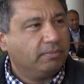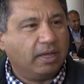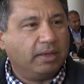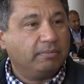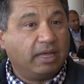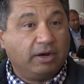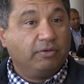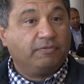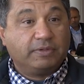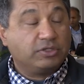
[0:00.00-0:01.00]
uh, I don't
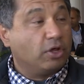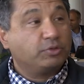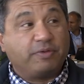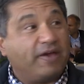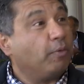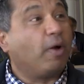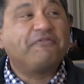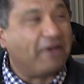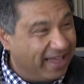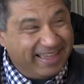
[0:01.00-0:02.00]
know, as long as we've had
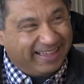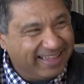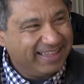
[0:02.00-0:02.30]
Wi-Fi. Yeah,